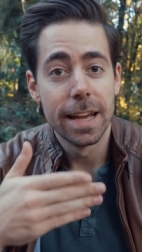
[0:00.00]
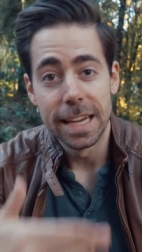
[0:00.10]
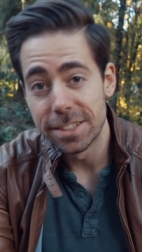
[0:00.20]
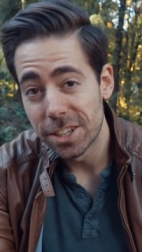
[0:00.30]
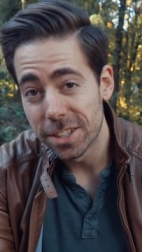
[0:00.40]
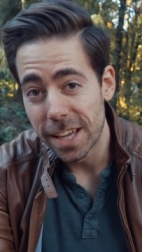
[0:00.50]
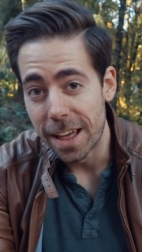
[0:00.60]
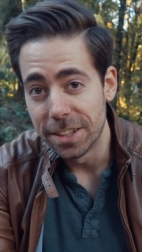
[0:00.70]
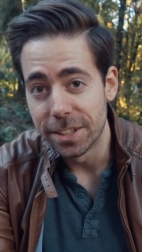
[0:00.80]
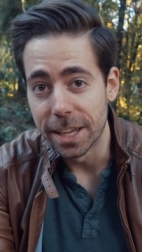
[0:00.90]
easier the
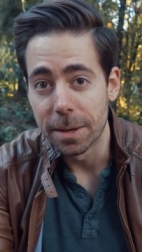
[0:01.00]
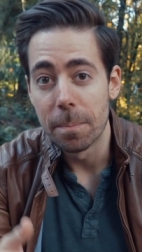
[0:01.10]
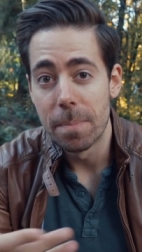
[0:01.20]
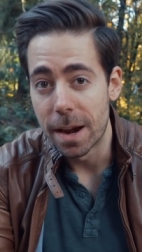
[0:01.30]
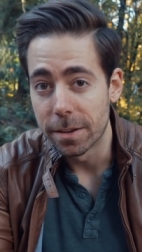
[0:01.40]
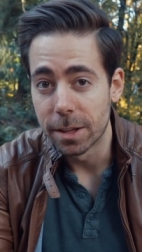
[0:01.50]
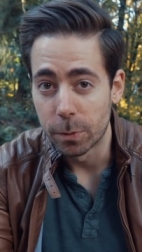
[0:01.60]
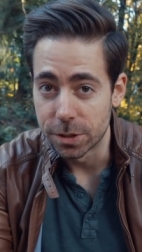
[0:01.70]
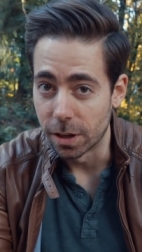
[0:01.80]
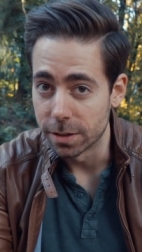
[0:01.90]
editing, better the
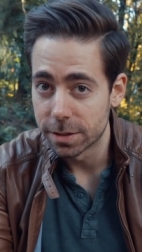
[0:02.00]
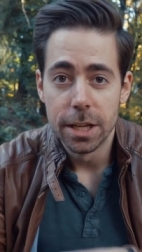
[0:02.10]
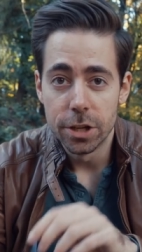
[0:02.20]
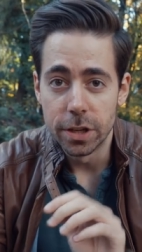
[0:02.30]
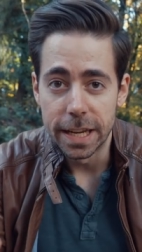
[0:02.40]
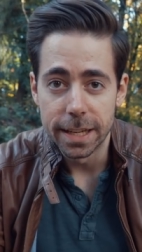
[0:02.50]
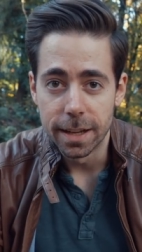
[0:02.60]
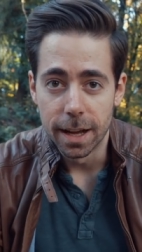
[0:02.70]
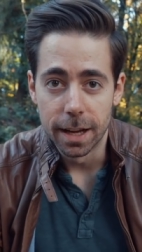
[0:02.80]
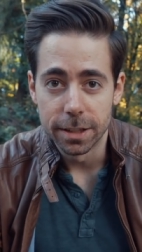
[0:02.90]
result. You need
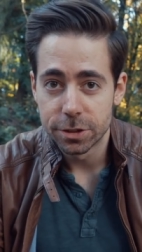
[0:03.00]
a